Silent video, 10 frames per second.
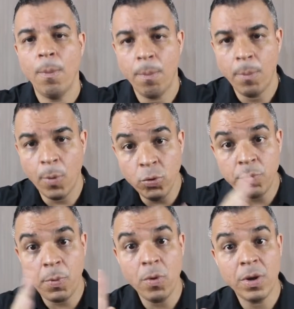
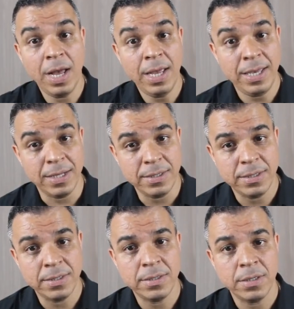multiple
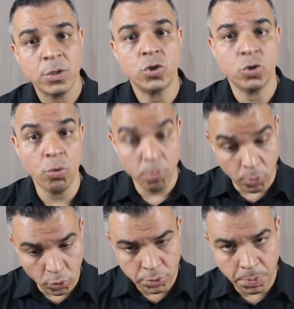clients, so
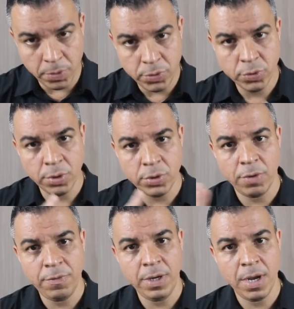multiple source of
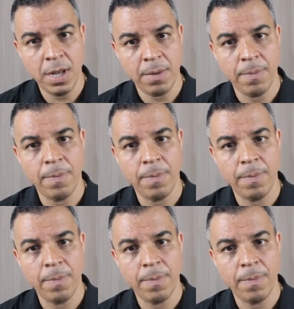income.